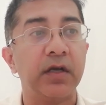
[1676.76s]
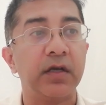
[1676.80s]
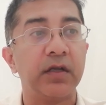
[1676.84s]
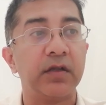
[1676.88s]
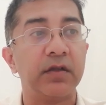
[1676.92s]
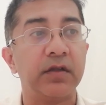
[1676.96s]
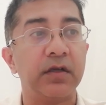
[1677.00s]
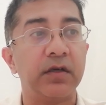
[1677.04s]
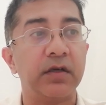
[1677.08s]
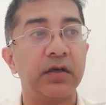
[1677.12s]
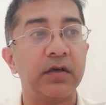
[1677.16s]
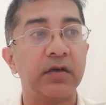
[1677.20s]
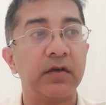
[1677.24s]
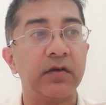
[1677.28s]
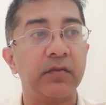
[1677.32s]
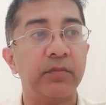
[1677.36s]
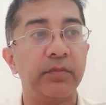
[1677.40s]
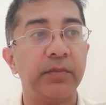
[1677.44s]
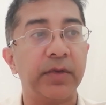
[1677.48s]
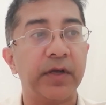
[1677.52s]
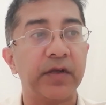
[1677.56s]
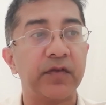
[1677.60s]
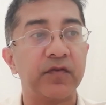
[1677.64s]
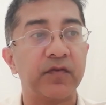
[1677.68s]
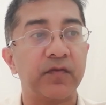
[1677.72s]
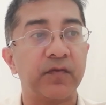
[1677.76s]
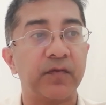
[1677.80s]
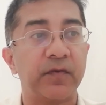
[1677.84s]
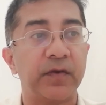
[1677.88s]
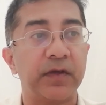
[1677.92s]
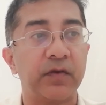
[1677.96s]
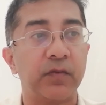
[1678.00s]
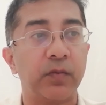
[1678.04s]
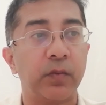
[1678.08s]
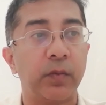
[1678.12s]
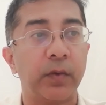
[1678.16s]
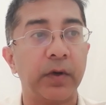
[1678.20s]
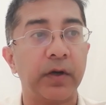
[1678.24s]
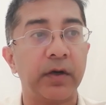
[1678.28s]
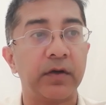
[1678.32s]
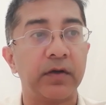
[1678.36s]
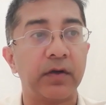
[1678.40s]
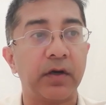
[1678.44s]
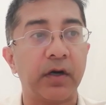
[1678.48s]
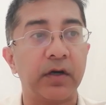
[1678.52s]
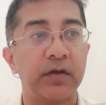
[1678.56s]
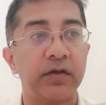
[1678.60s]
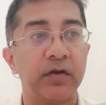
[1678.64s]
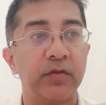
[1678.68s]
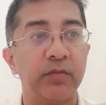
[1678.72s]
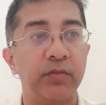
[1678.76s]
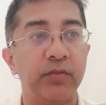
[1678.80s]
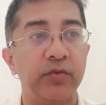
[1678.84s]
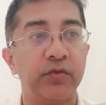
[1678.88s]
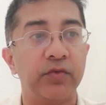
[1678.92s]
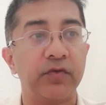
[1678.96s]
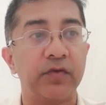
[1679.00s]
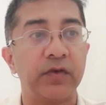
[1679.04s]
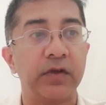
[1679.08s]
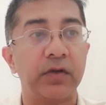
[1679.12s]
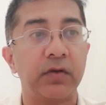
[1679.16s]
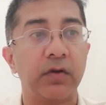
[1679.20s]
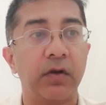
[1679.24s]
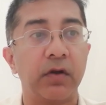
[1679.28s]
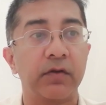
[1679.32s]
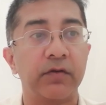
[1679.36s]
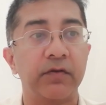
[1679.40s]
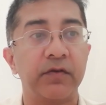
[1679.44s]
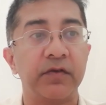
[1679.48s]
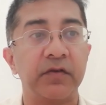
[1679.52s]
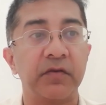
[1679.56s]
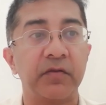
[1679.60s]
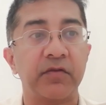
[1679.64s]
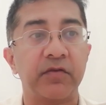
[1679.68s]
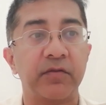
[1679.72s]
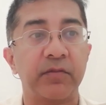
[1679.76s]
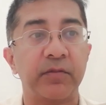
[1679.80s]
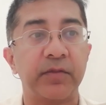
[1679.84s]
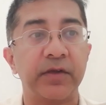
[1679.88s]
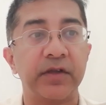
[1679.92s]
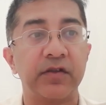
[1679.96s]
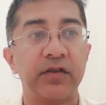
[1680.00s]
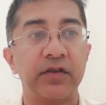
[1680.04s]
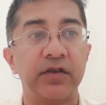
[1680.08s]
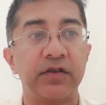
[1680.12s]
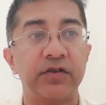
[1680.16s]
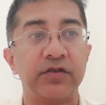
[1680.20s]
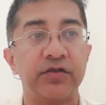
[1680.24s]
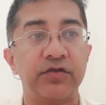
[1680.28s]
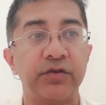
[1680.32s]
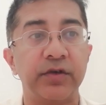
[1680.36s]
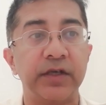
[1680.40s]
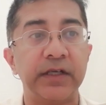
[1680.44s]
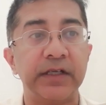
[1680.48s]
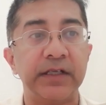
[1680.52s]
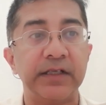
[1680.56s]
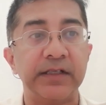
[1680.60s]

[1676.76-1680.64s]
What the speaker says: the best fit, where other boosting algorithms split the tree